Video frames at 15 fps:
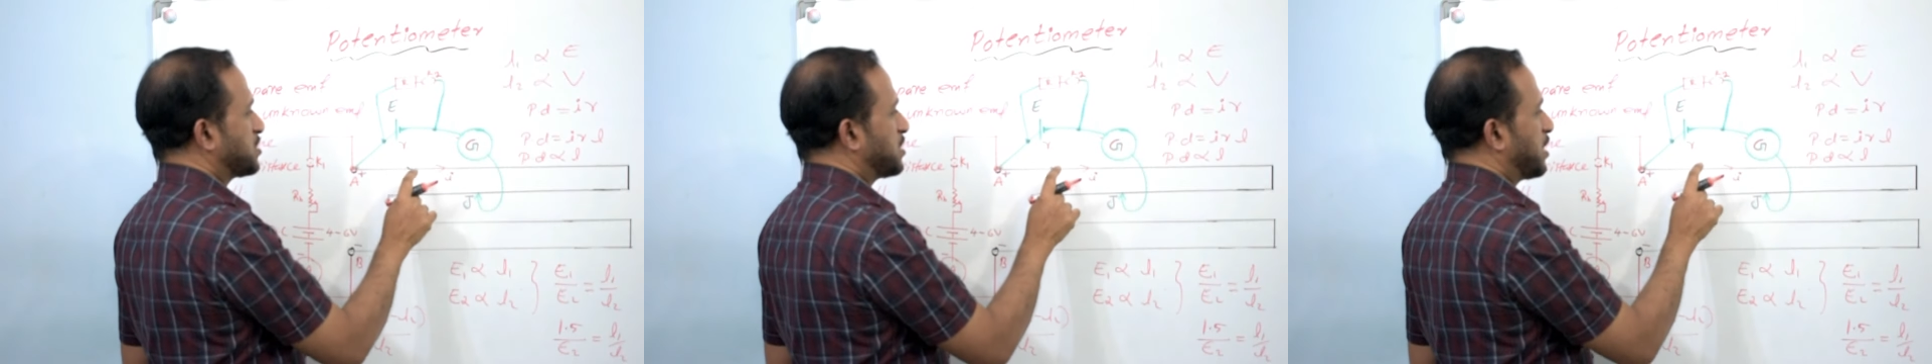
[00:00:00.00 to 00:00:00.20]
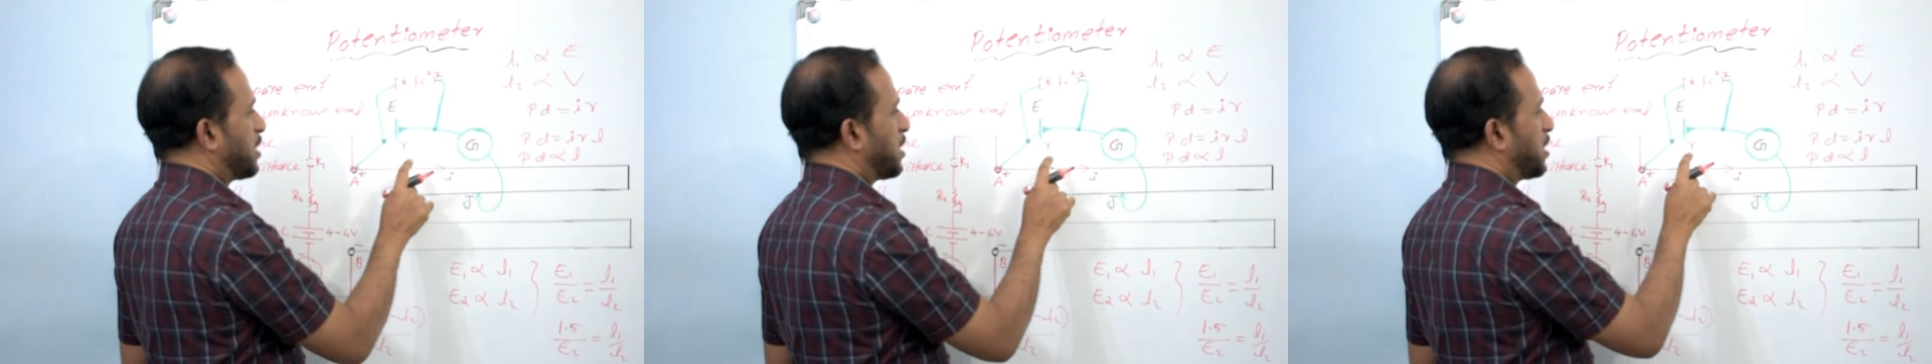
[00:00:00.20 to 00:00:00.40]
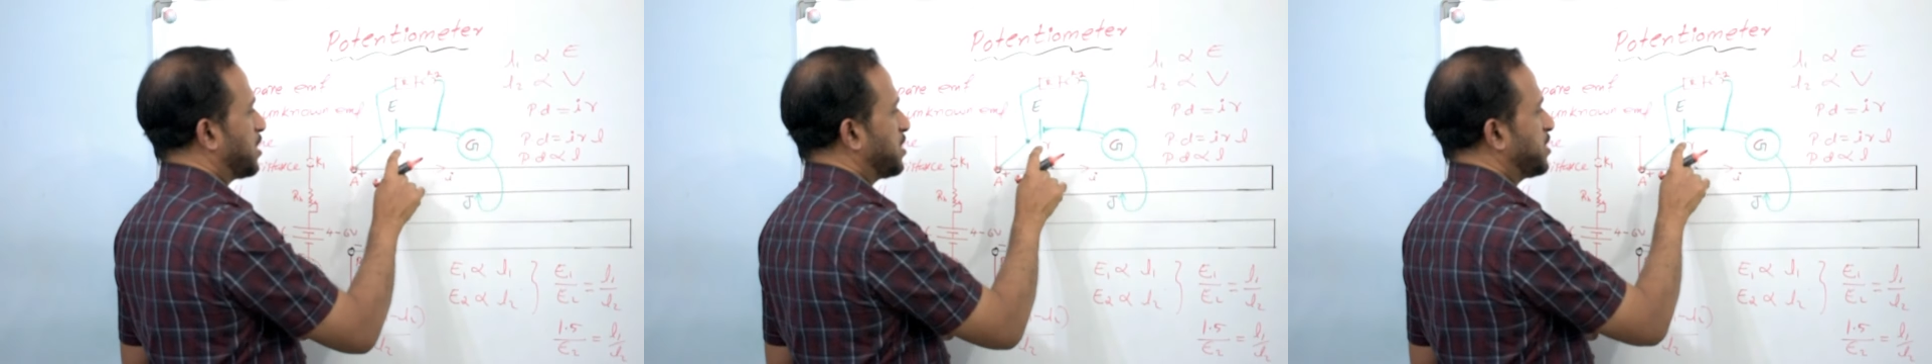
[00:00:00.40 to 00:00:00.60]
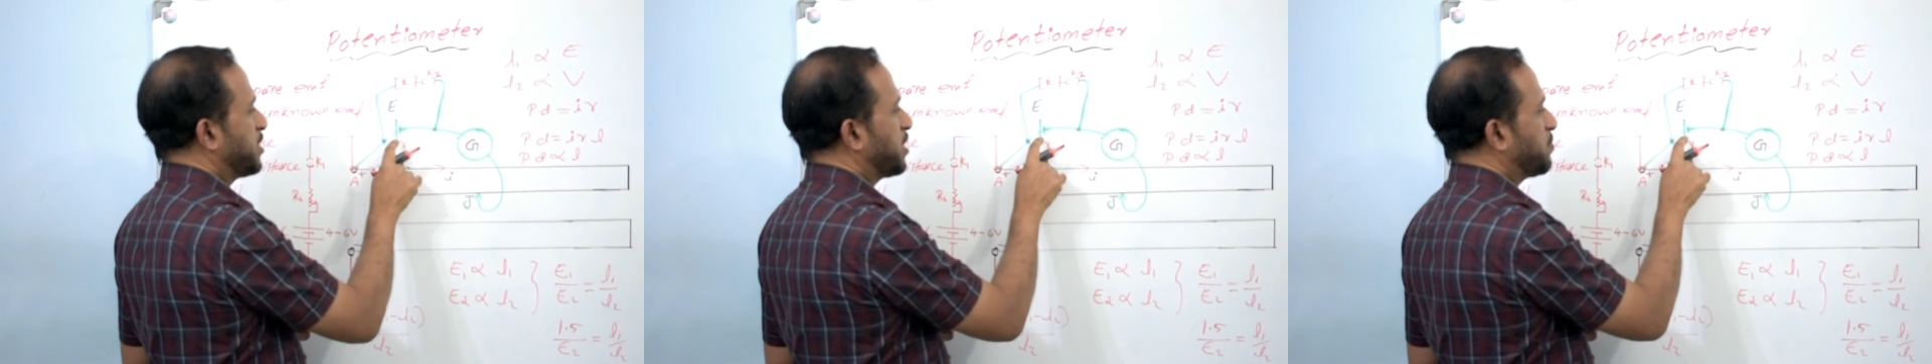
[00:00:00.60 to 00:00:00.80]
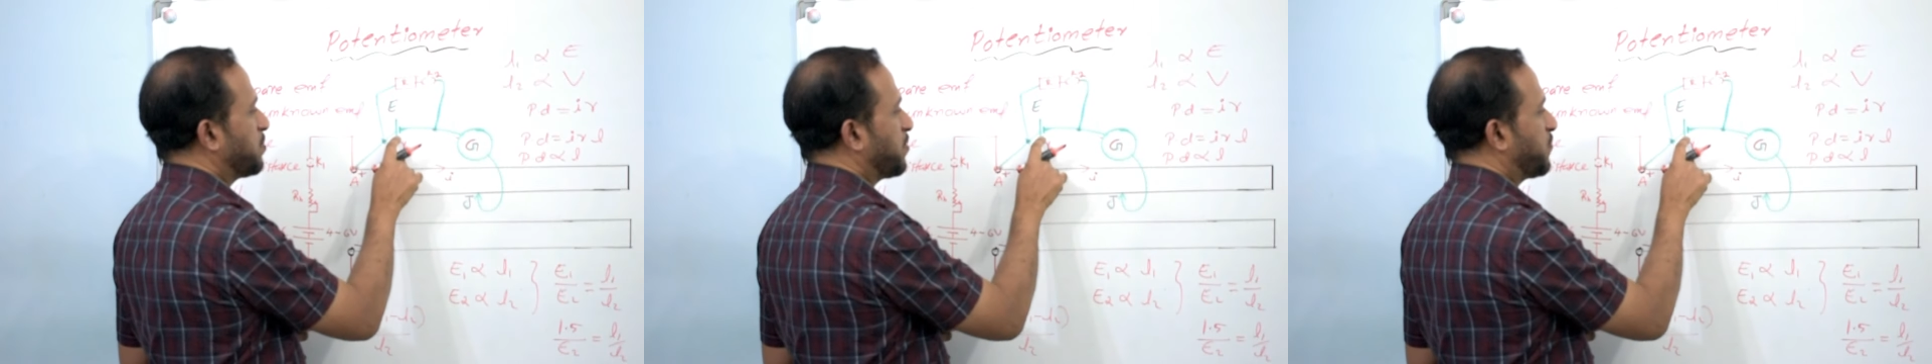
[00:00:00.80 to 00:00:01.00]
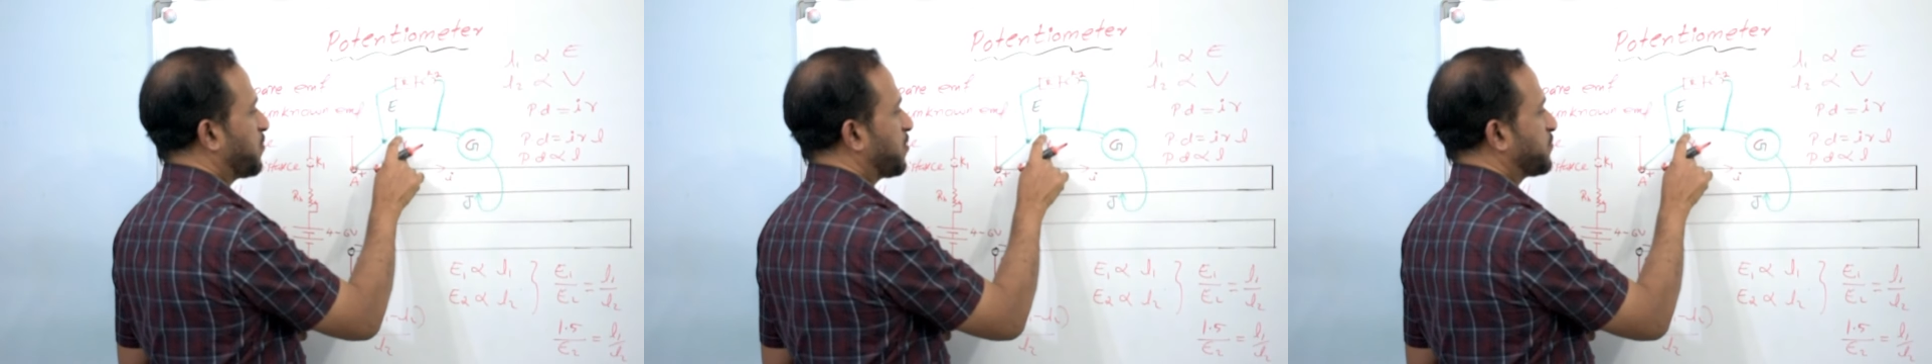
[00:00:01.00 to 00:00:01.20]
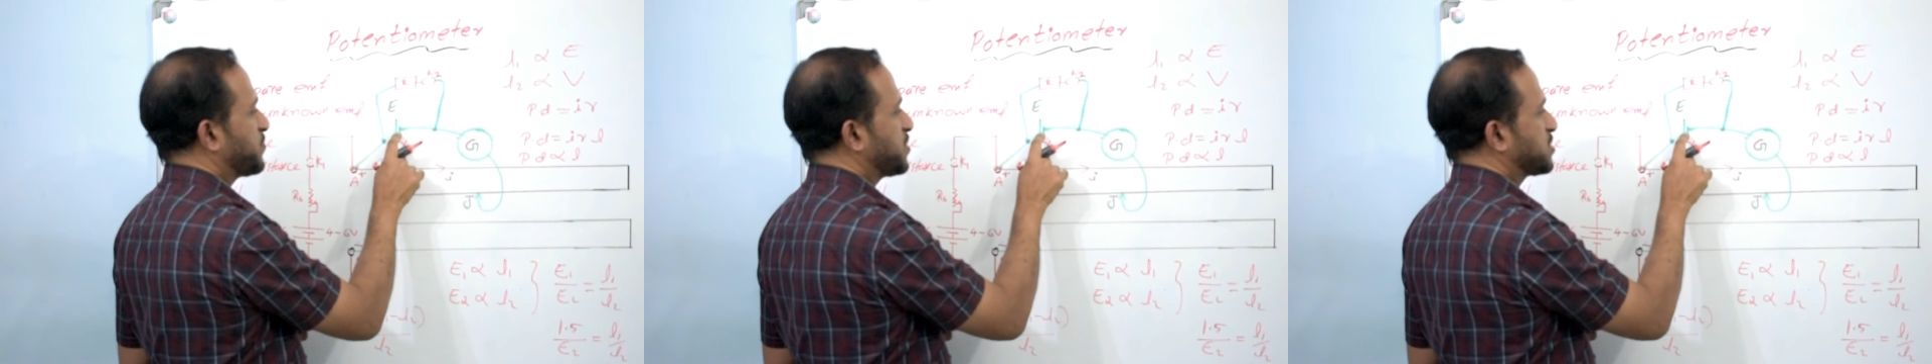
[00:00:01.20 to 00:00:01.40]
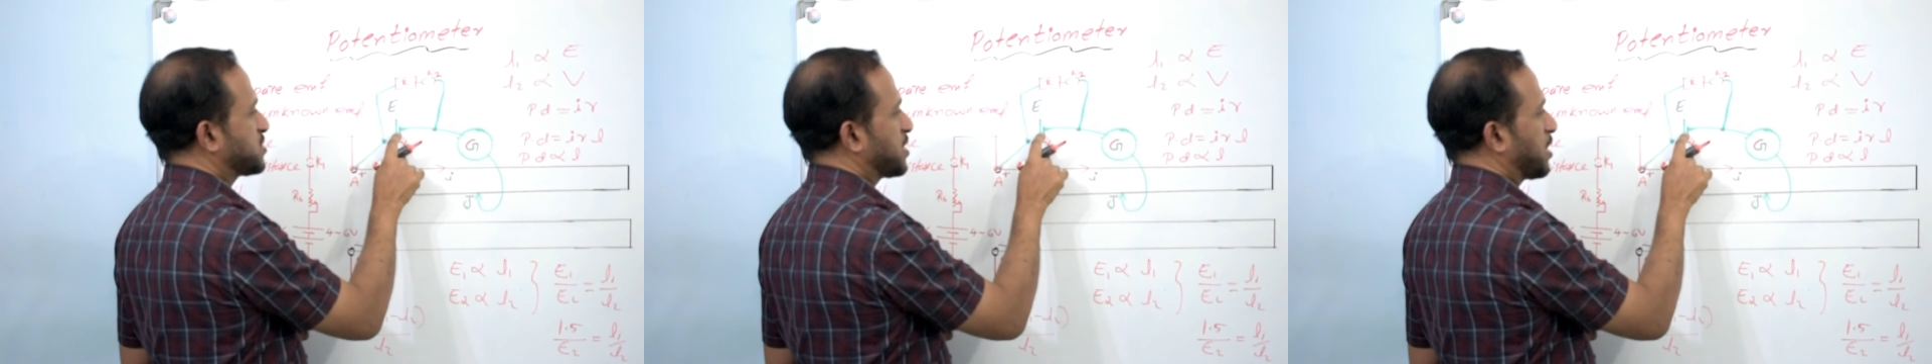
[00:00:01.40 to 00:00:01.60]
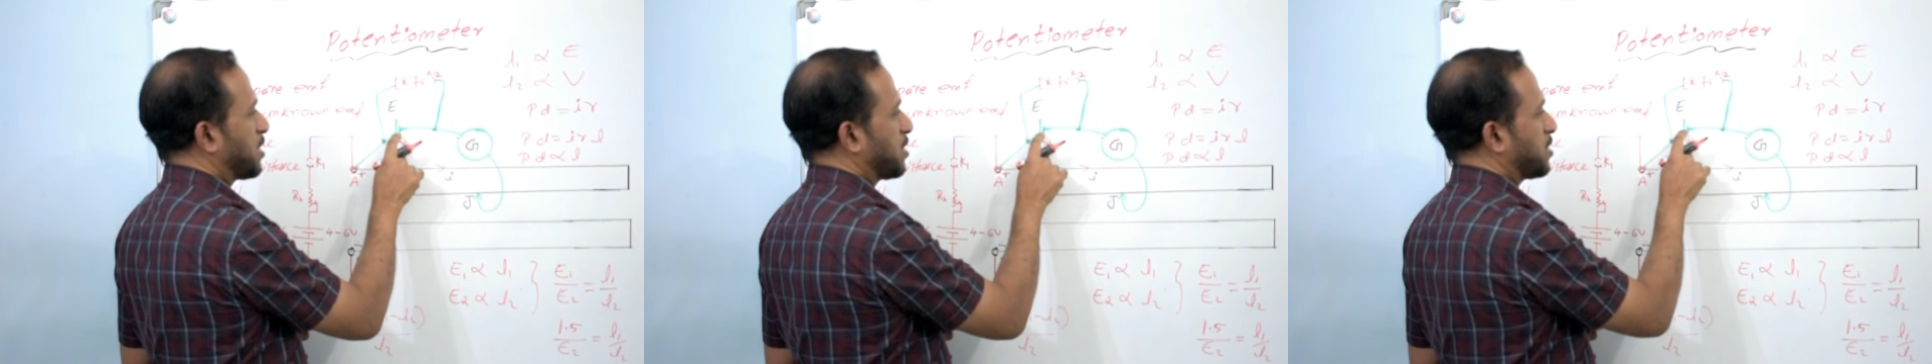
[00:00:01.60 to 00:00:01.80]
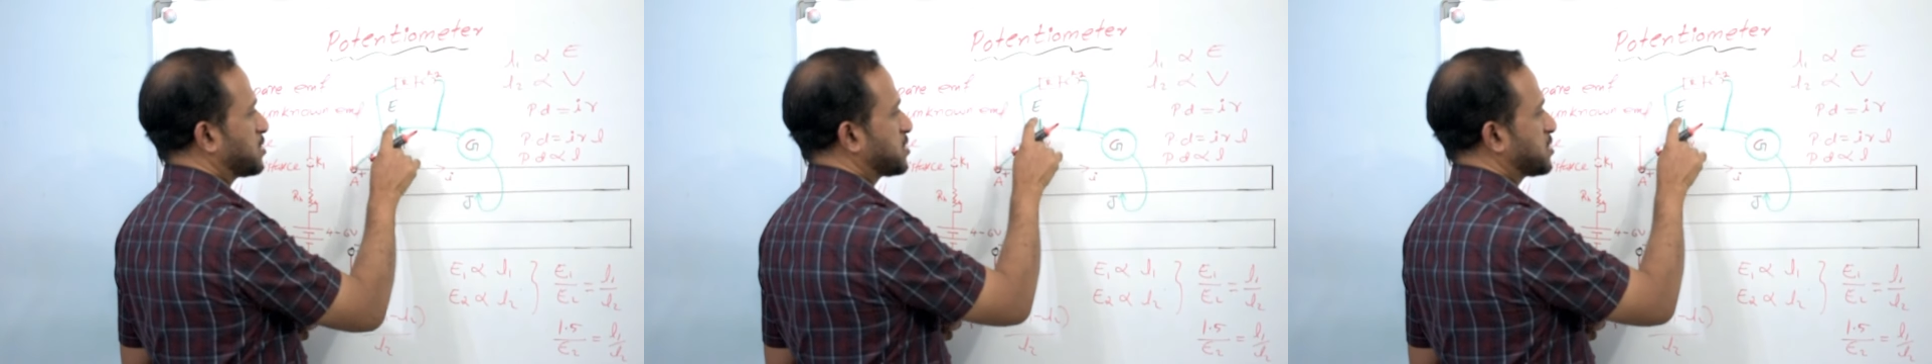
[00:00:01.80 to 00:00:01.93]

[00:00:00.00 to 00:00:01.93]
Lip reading: the EMF of this cell,